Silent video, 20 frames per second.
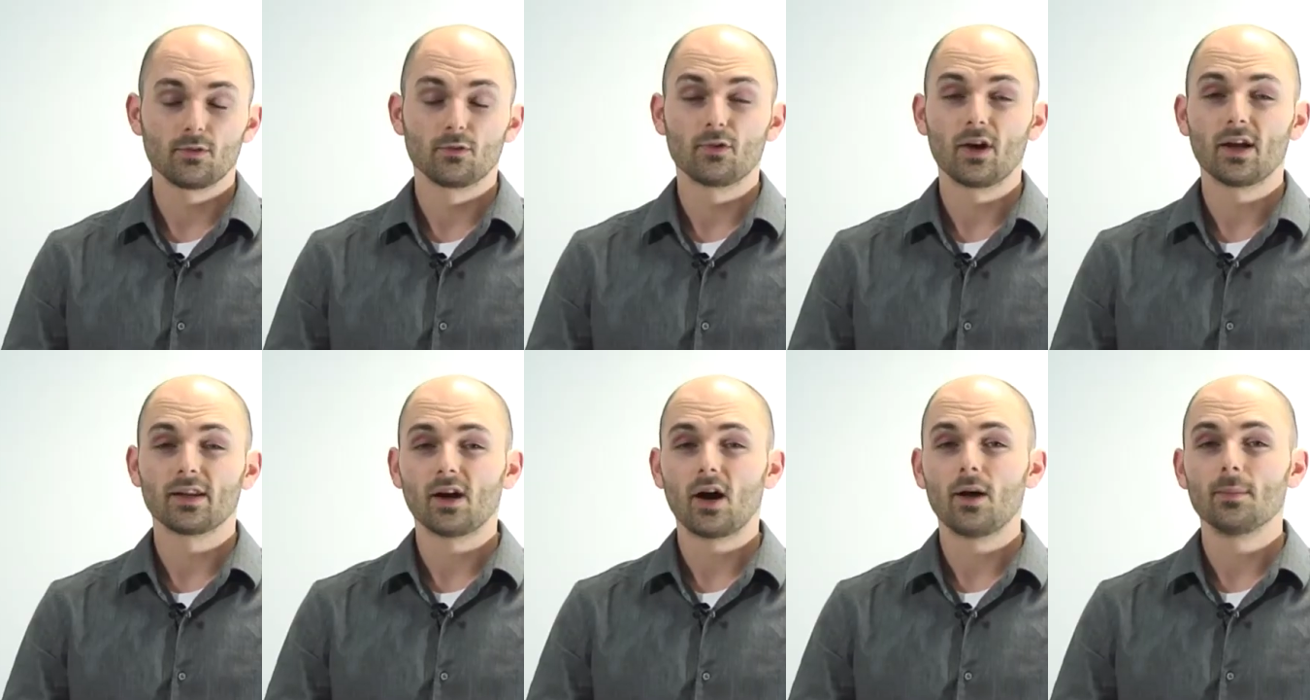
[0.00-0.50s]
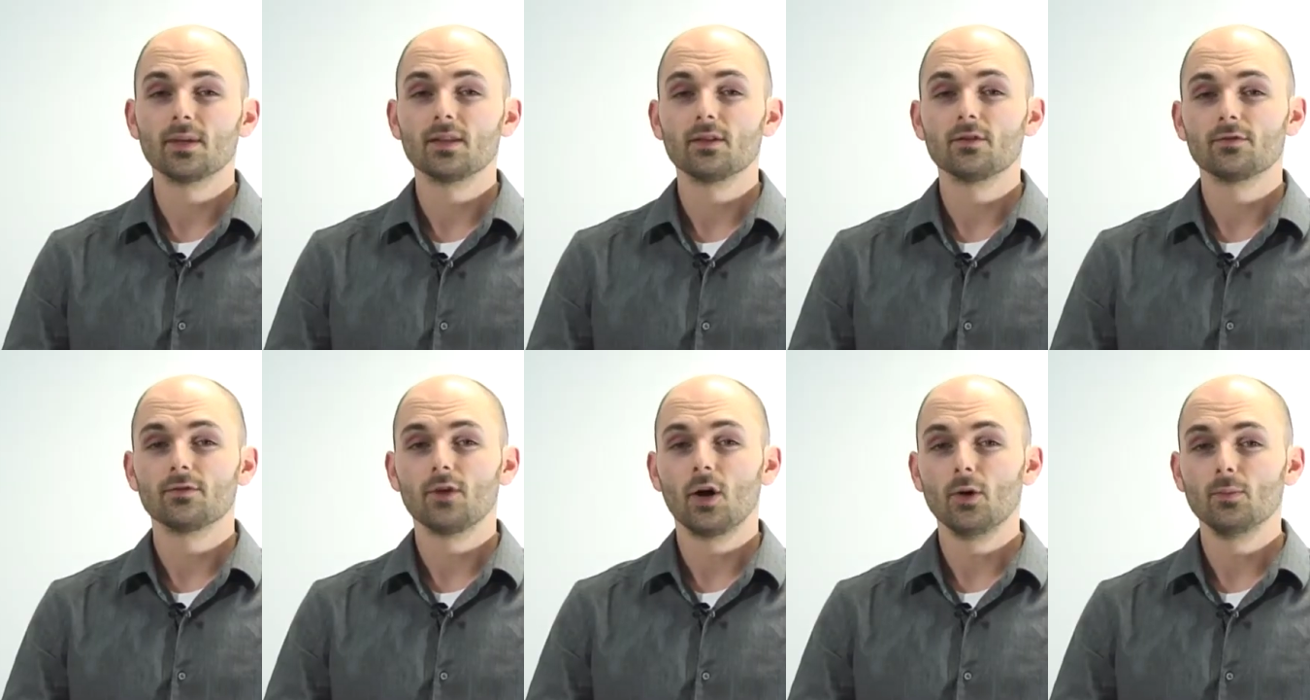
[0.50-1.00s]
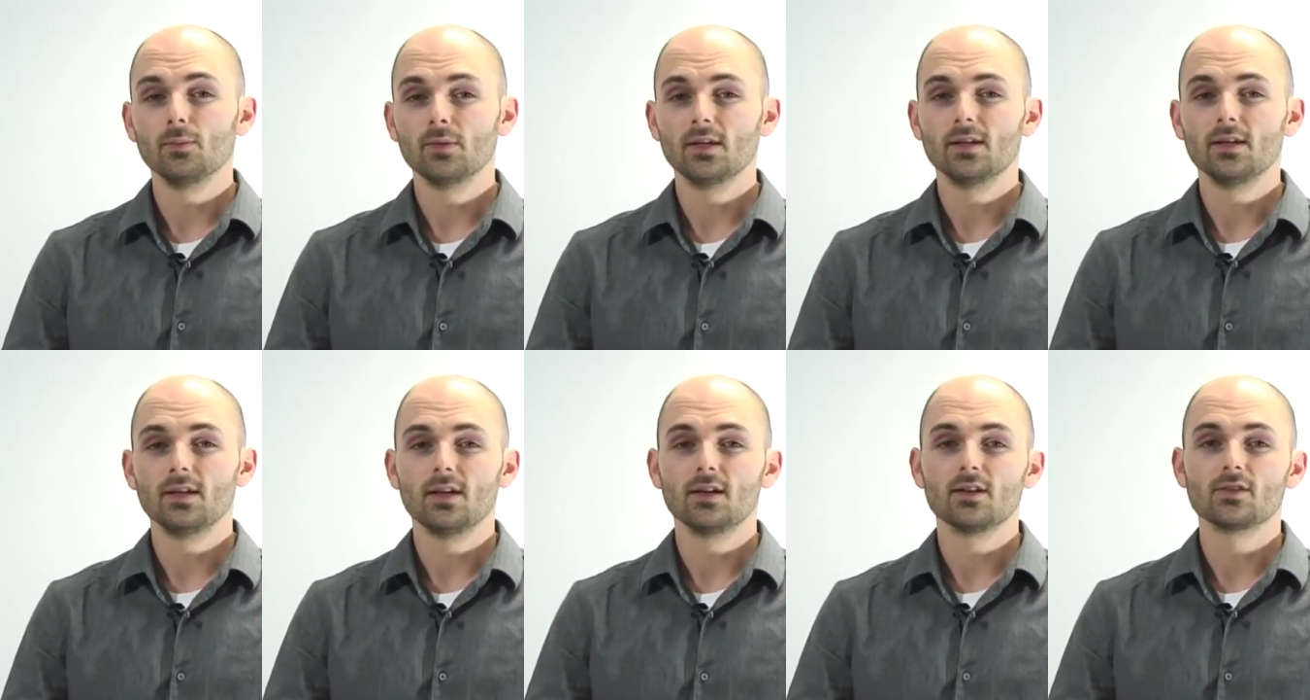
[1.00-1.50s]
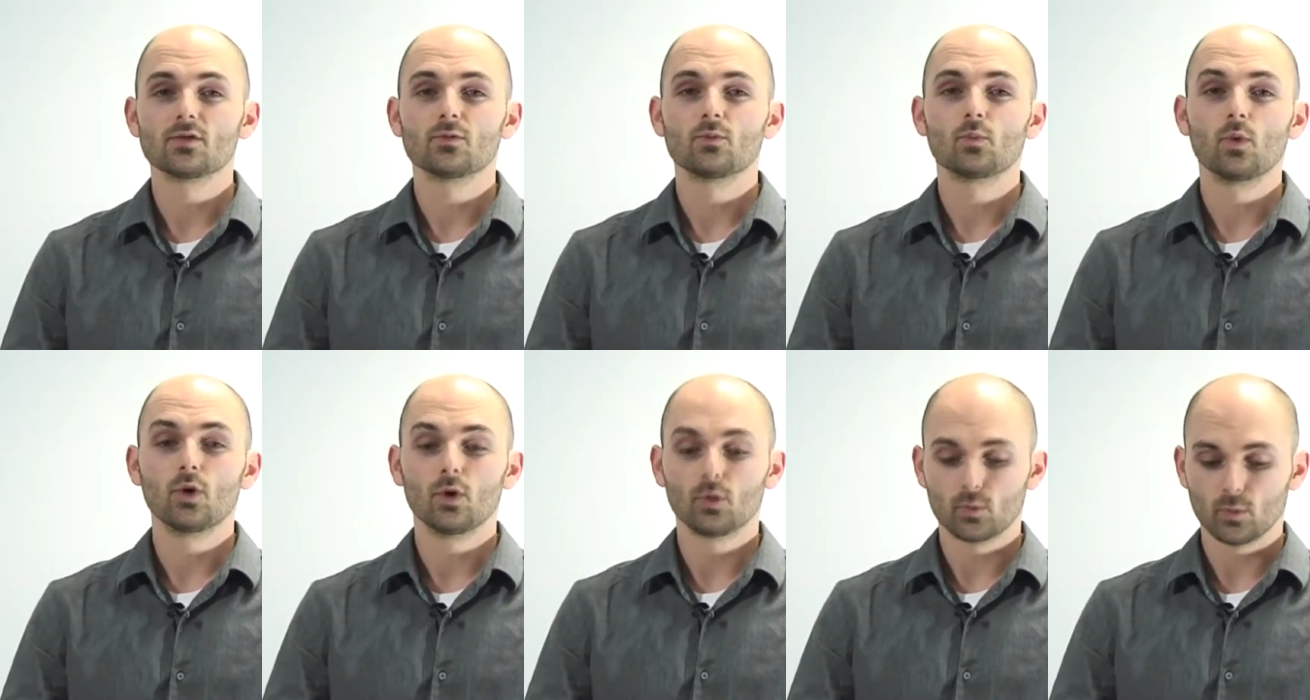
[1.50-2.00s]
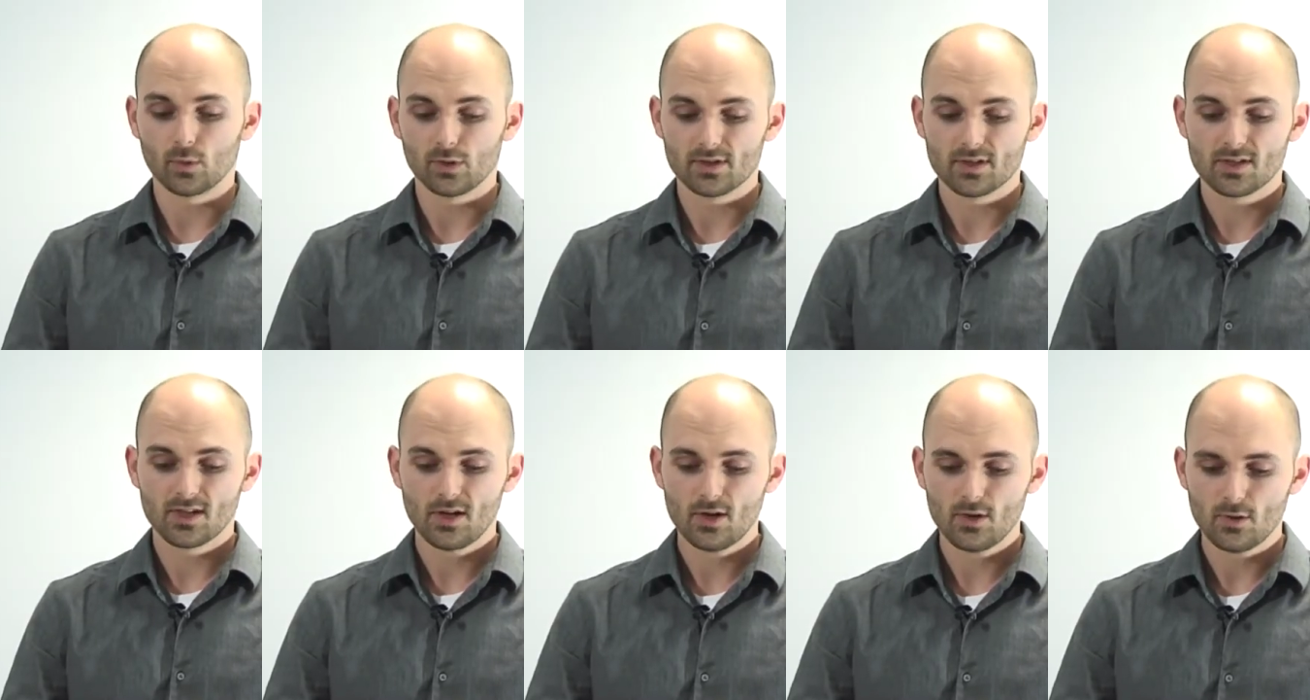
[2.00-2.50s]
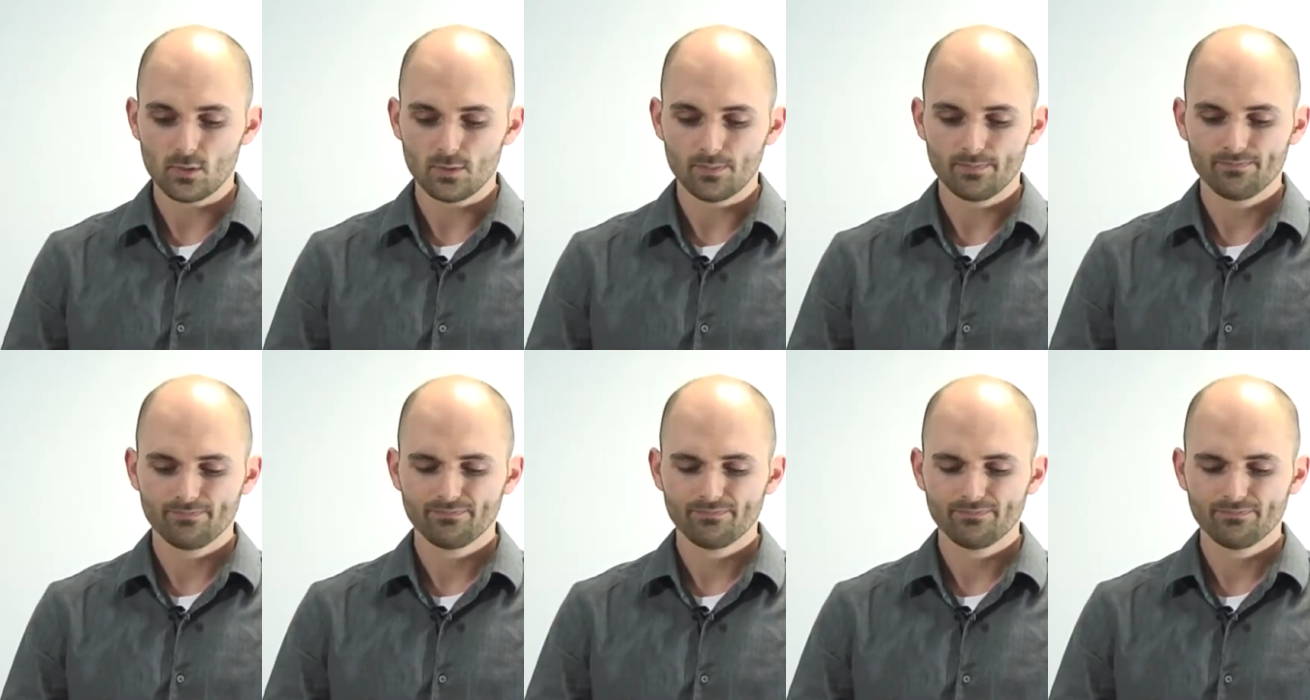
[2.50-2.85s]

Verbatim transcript: of the Red Army in the opening years of World War II.